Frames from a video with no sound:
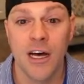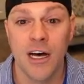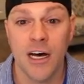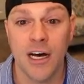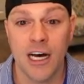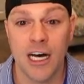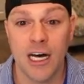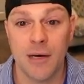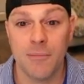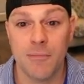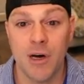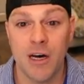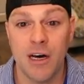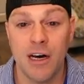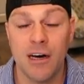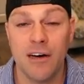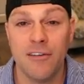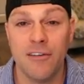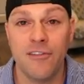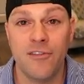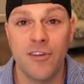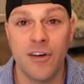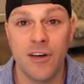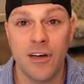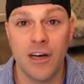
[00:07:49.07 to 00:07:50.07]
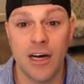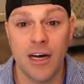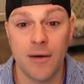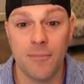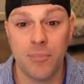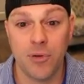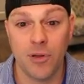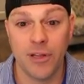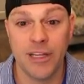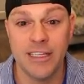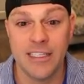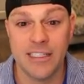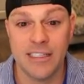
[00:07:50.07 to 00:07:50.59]
um, of a
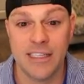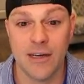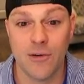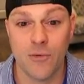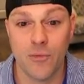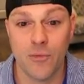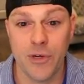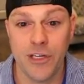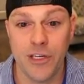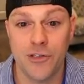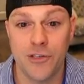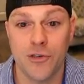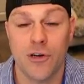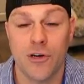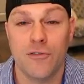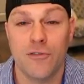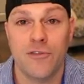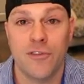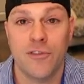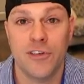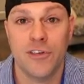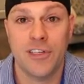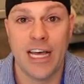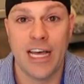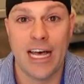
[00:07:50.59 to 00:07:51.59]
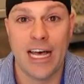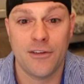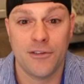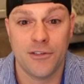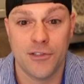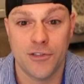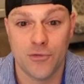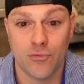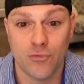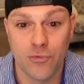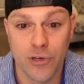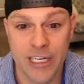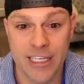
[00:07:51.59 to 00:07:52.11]
place that we drove for
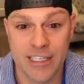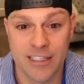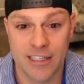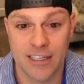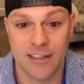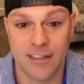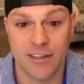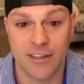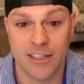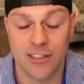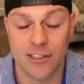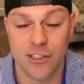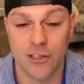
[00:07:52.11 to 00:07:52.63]
dollars recently.